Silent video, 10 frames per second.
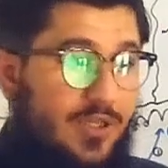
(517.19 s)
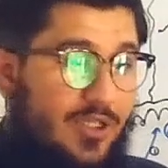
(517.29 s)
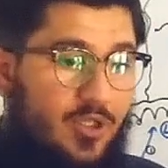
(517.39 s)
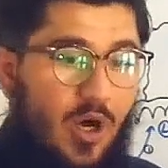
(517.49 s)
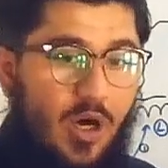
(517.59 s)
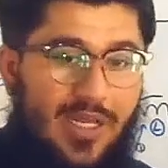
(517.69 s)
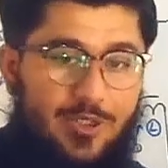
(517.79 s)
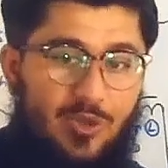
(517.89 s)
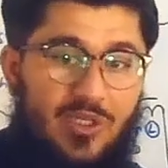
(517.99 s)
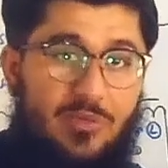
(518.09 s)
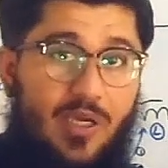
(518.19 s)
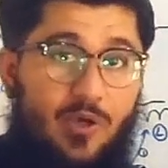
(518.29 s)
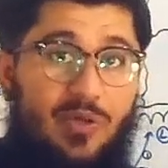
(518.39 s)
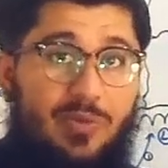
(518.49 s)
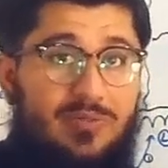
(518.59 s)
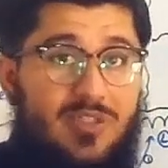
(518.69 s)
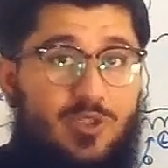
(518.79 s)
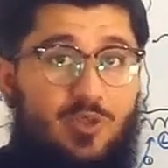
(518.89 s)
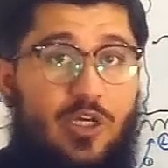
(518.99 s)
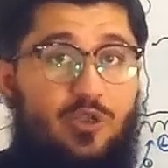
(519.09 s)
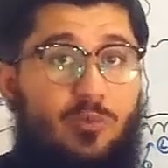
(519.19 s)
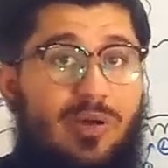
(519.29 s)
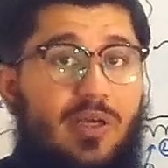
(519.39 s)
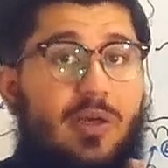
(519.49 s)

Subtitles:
These all actually, equilibrium is actually controlled by the